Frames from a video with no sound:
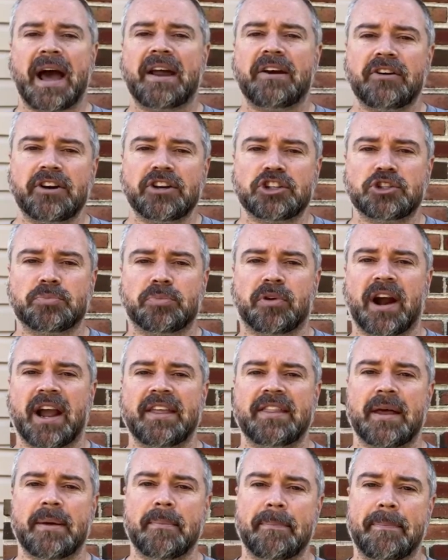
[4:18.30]
a pattern of
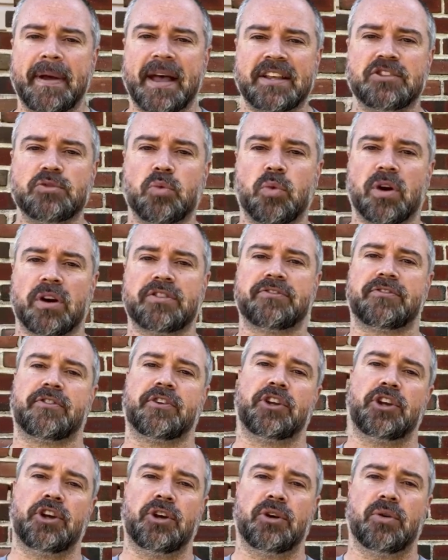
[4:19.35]
spray that best works
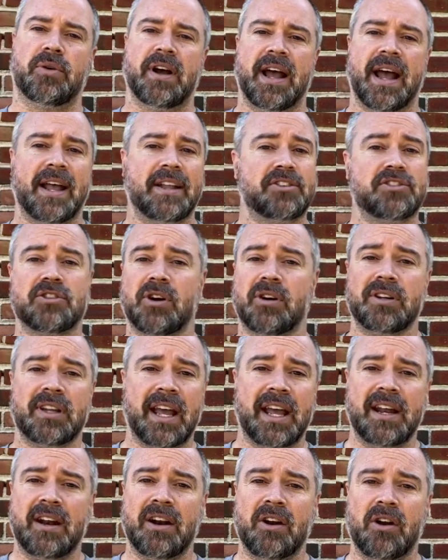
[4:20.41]
for you and
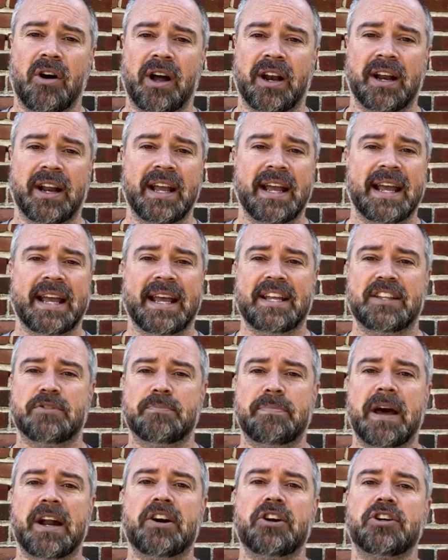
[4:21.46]
start laying it on.
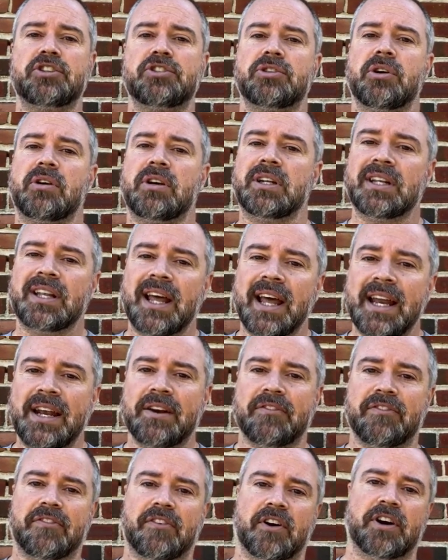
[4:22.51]
It's better to start
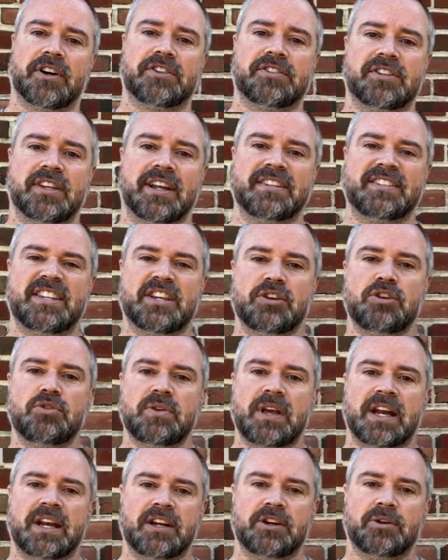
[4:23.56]
light at first until
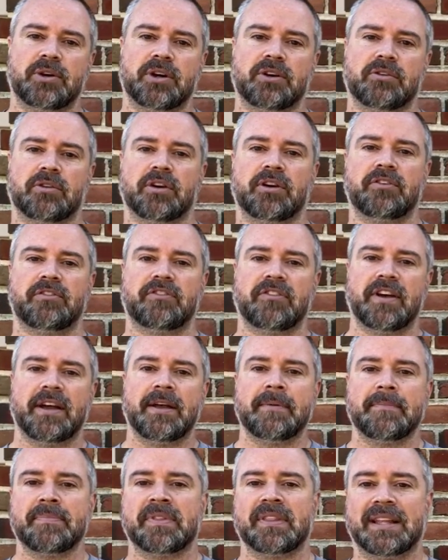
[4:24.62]
you get into a groove.
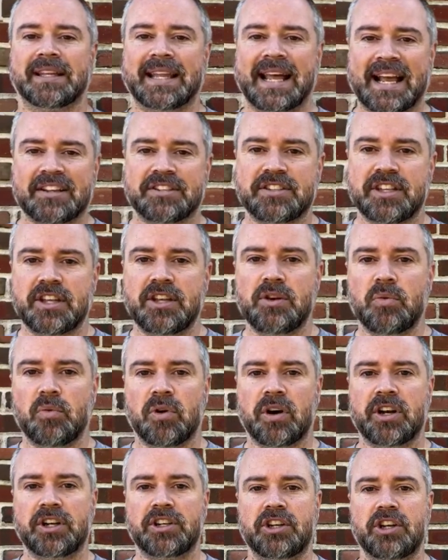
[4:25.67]
The last thing
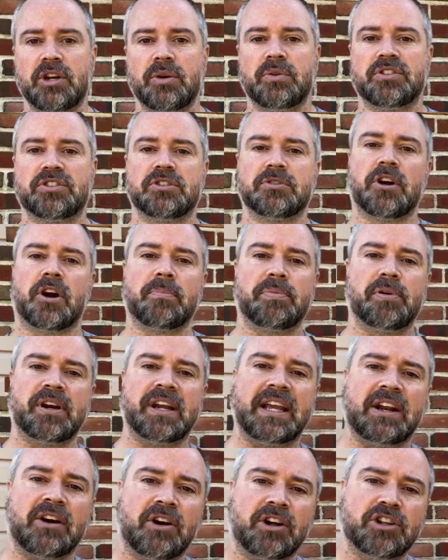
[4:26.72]
you wanna do is start putting